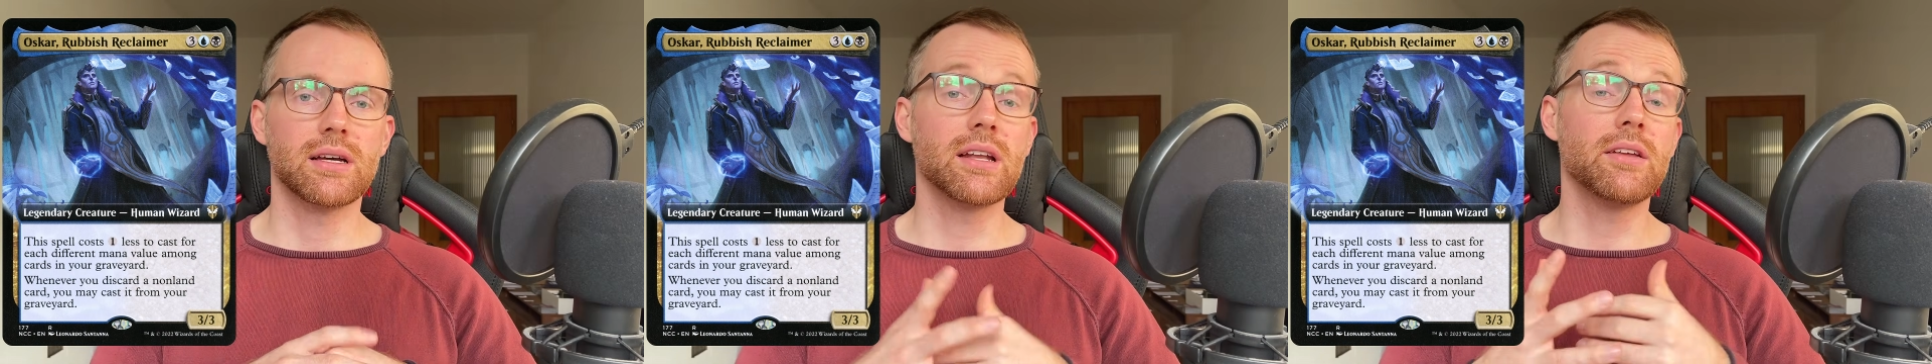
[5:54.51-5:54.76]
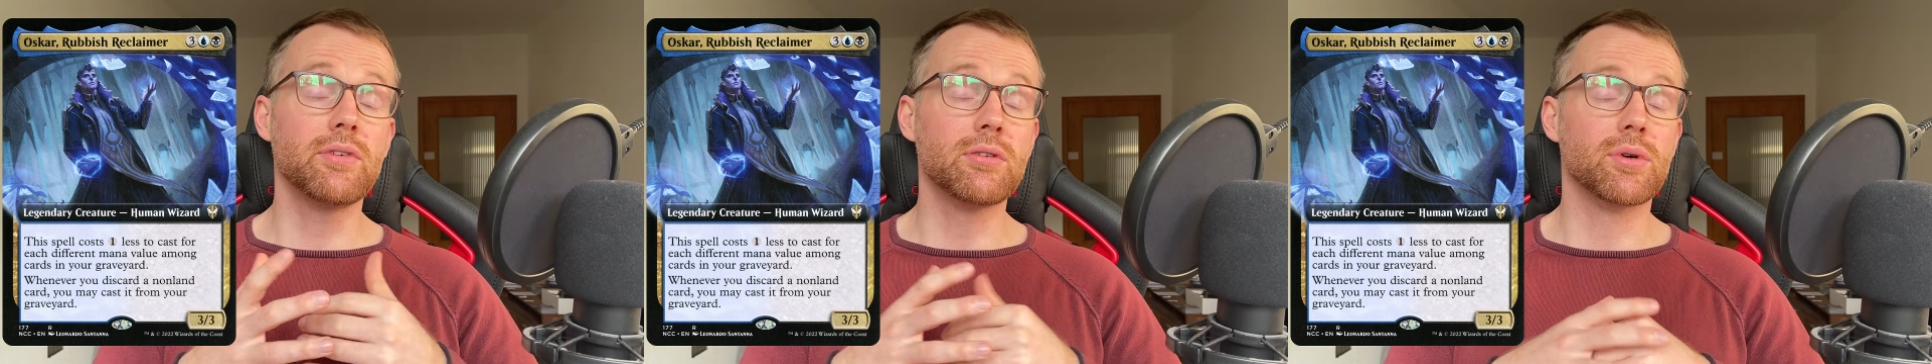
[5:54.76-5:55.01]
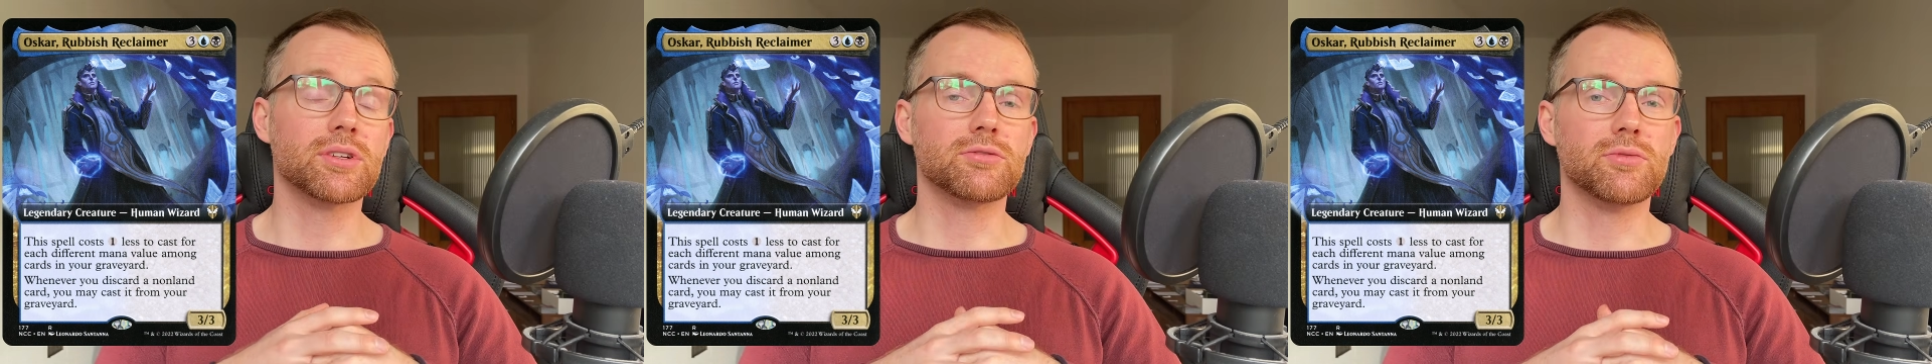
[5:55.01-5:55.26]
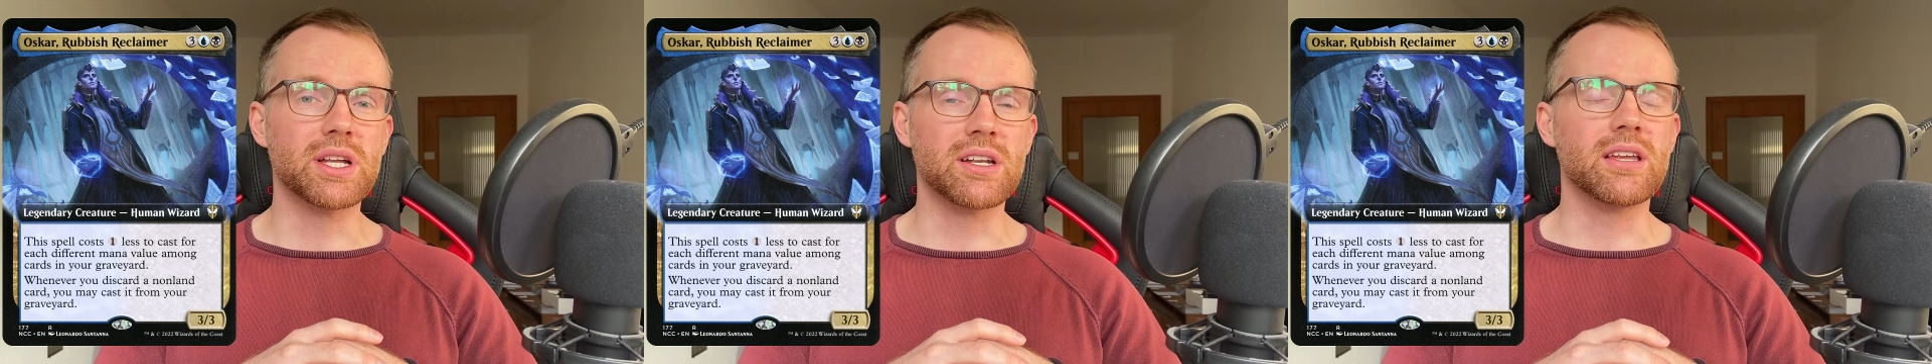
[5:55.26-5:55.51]
And if you want to
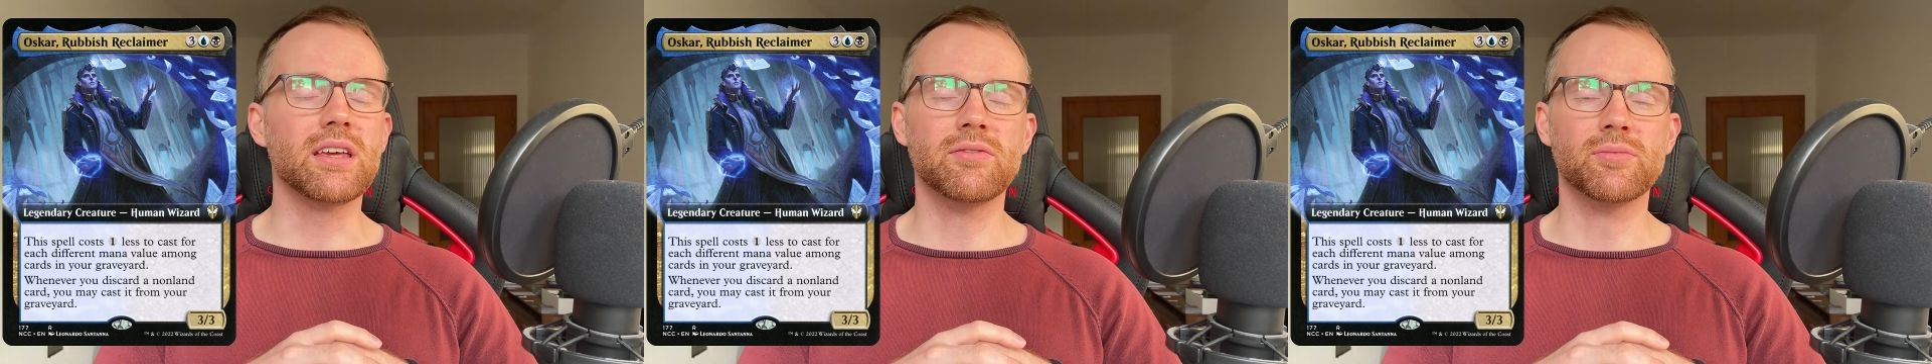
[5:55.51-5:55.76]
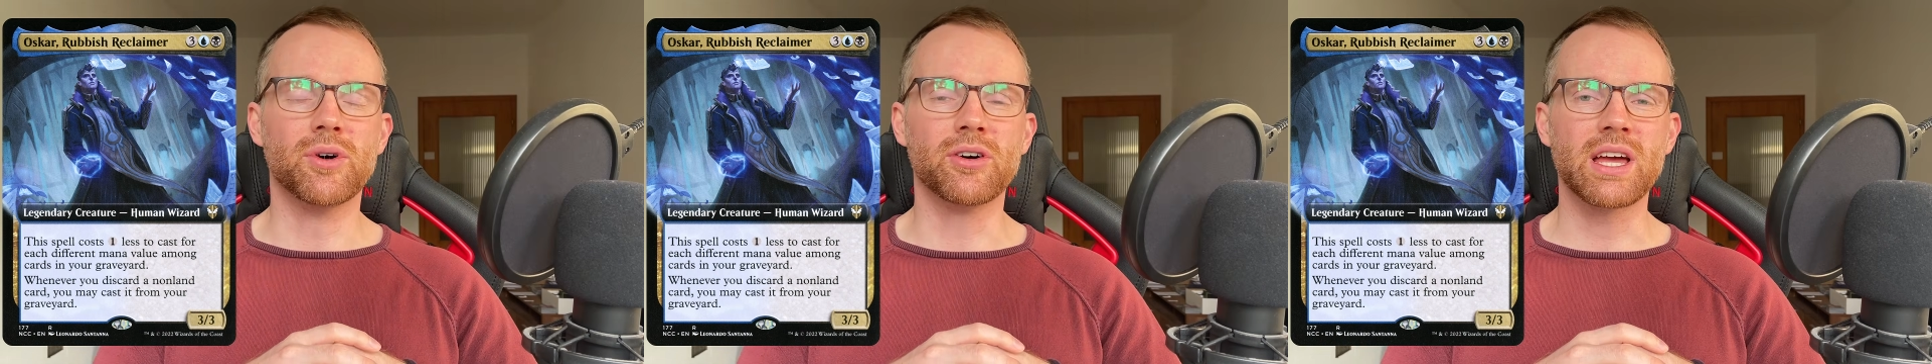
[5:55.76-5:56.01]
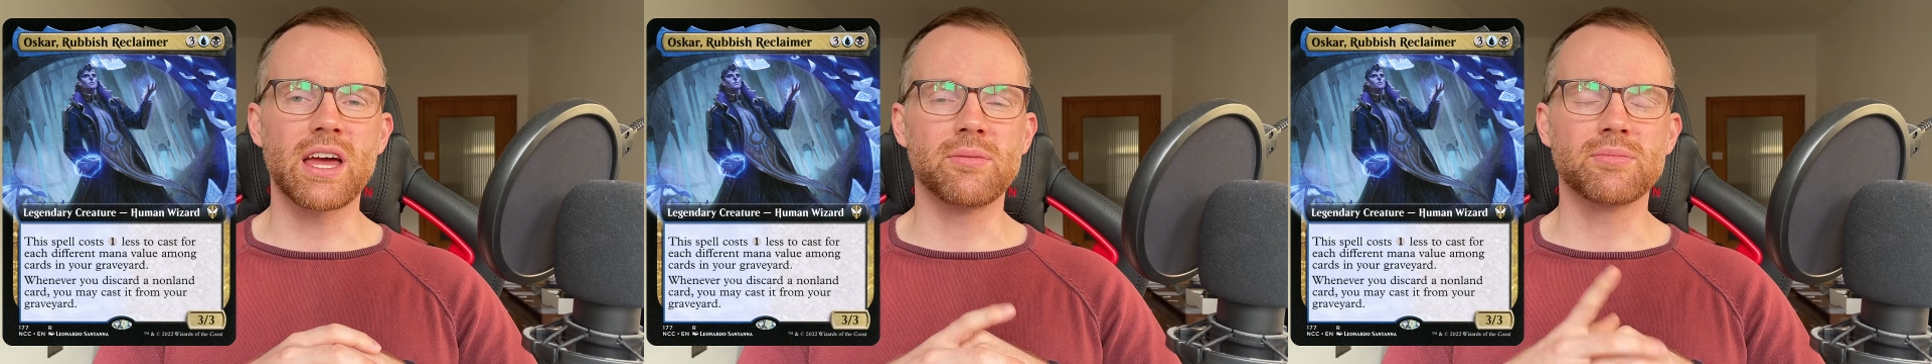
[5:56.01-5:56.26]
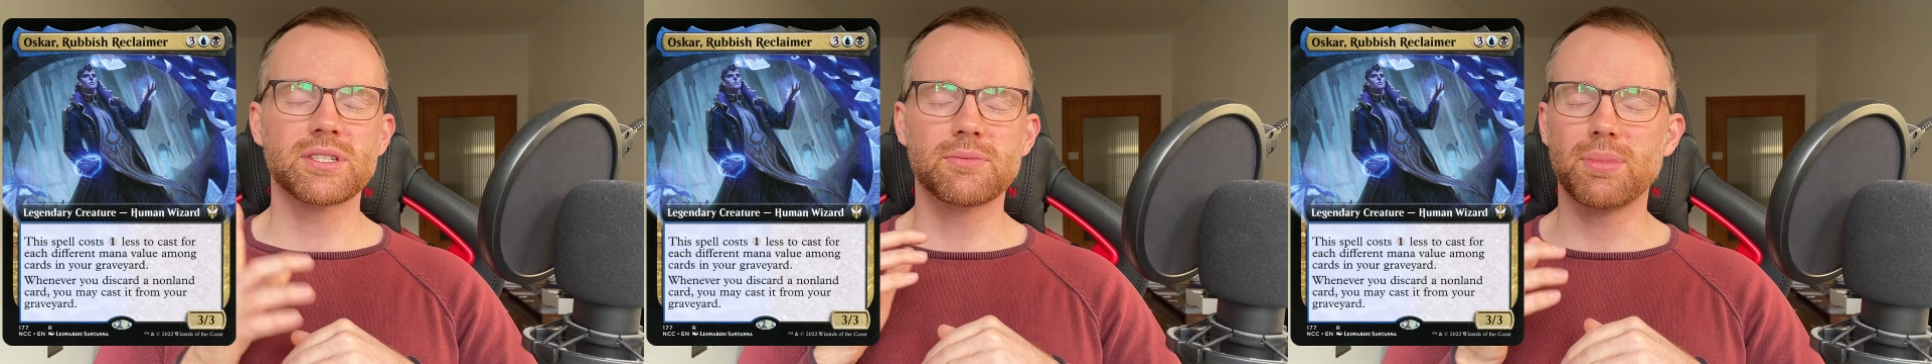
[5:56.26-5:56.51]
win even more games,